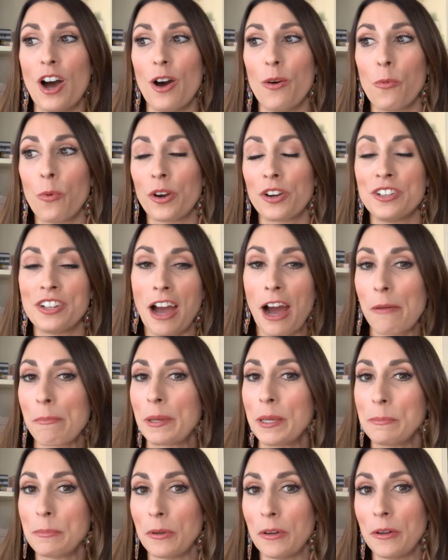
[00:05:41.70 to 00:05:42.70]
were not
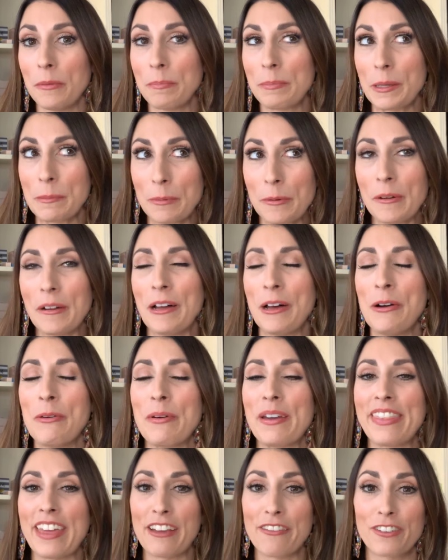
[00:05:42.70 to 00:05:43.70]
people
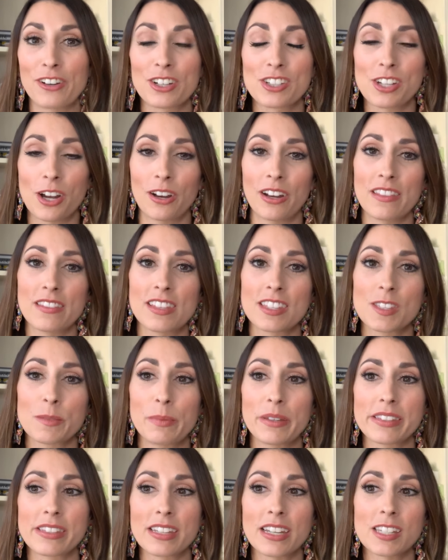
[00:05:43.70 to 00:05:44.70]
when they first started this
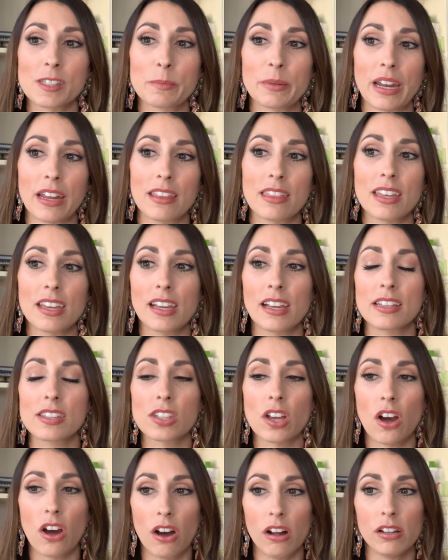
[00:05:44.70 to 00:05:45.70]
business, but I think
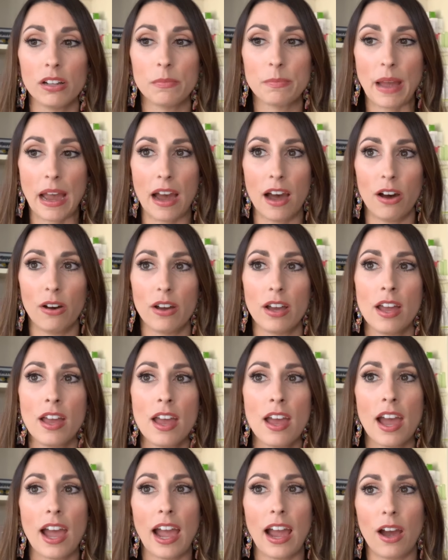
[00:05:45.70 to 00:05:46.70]
it's all about
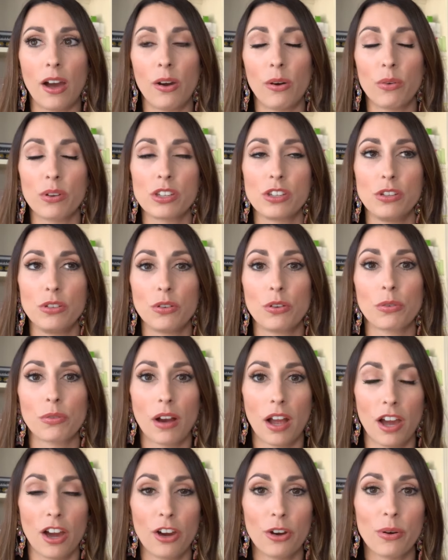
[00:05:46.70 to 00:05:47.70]
how you
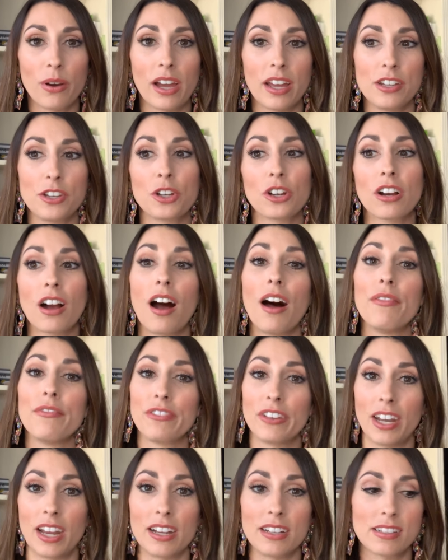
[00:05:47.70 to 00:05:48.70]
grow and your
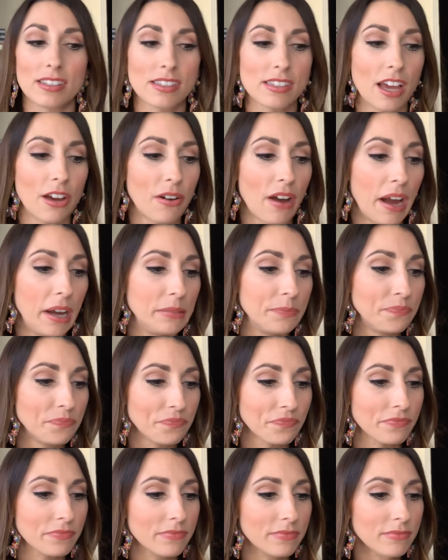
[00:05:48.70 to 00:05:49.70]
confidence, okay?
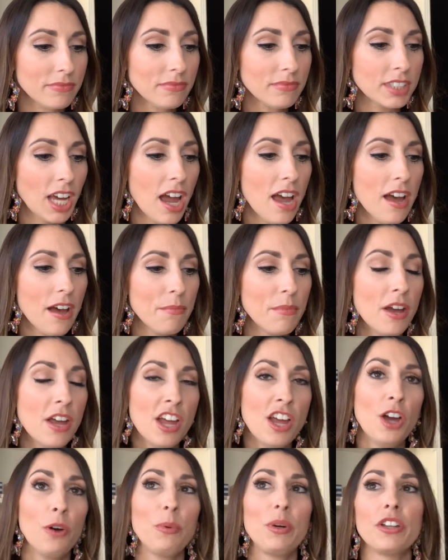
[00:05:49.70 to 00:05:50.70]

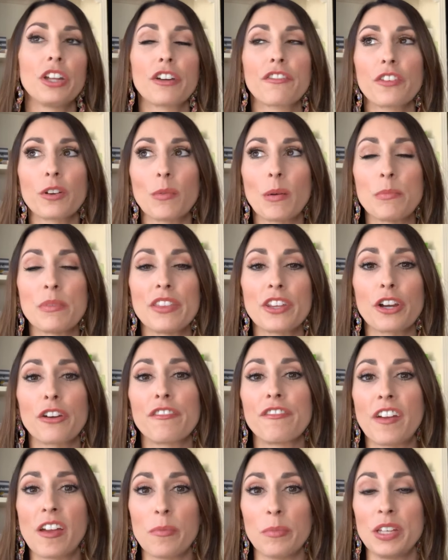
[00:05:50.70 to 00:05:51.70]
We look for women that are
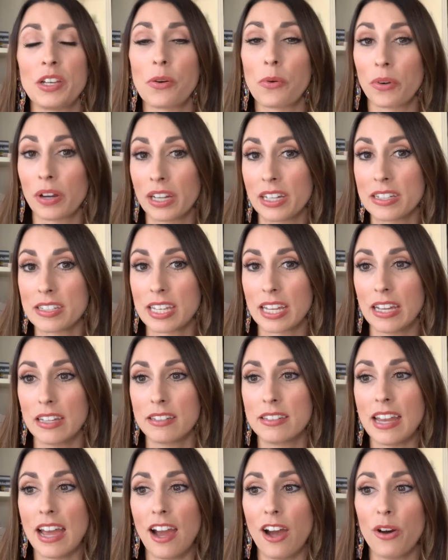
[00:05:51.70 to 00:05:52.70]
family
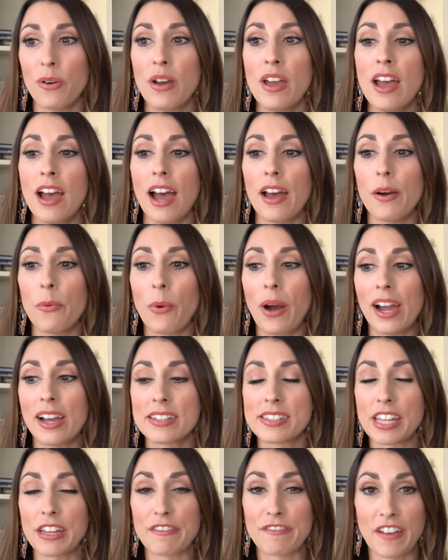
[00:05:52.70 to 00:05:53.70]
oriented. Now, why I
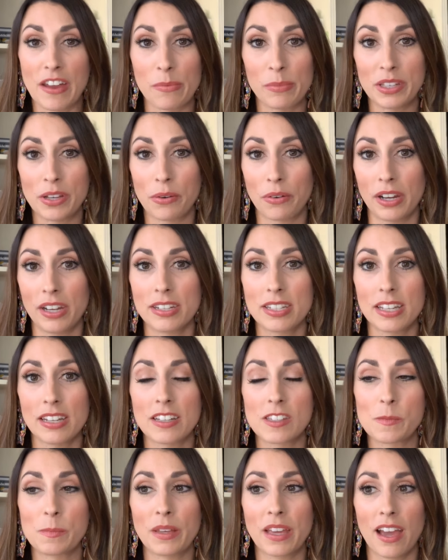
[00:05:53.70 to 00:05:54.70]
say family oriented
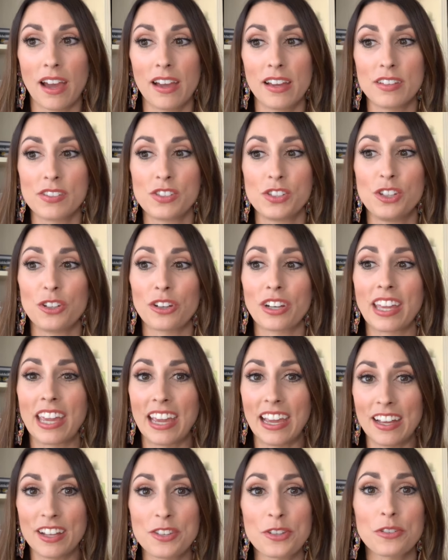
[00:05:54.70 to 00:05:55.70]
is because your
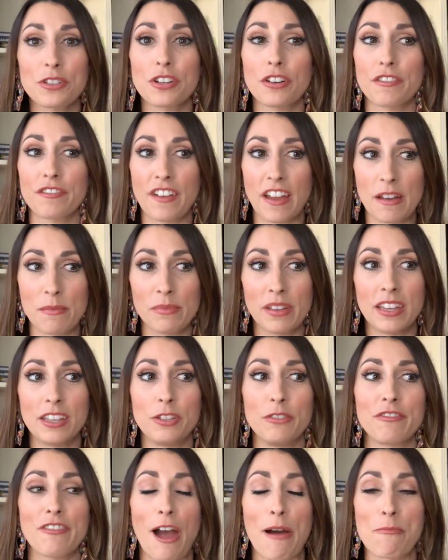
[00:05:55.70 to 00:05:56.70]
kids are your family,
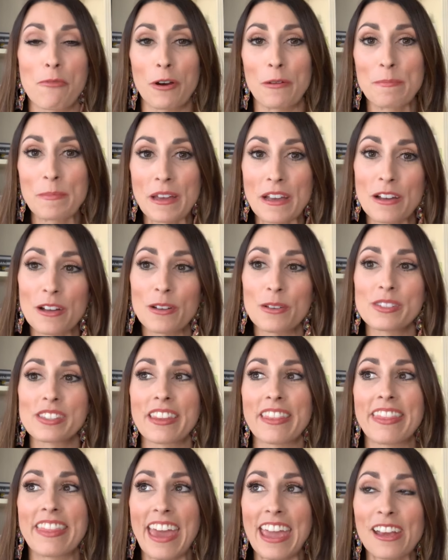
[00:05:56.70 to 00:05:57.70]
you've got more bills,
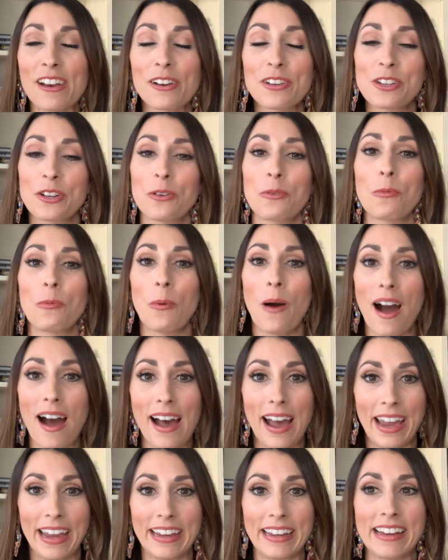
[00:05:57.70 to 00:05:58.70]
they are your
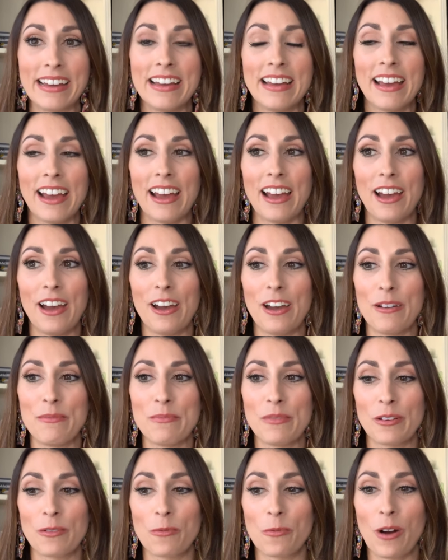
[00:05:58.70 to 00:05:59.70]
why.
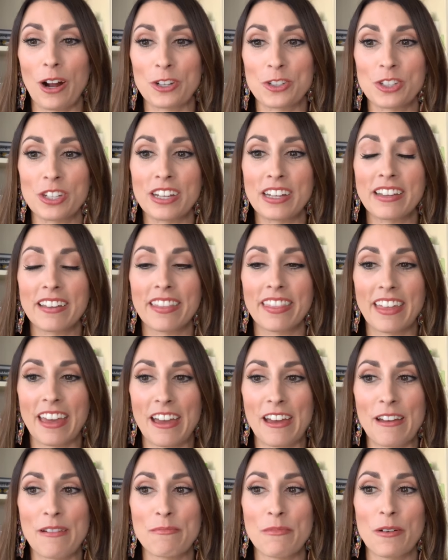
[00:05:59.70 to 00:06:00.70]
Watching
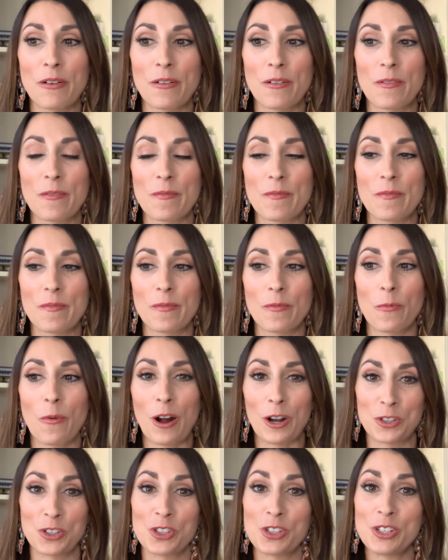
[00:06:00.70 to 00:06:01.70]
them
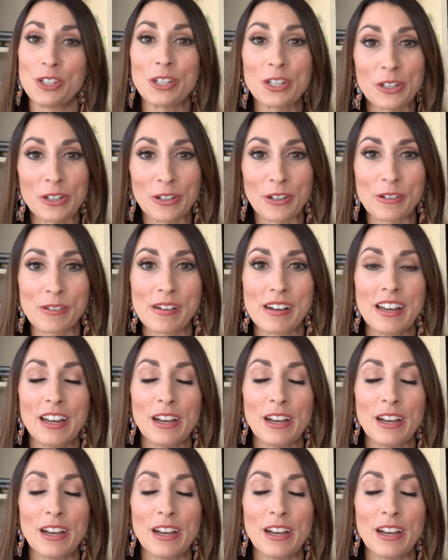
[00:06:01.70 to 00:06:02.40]
watch you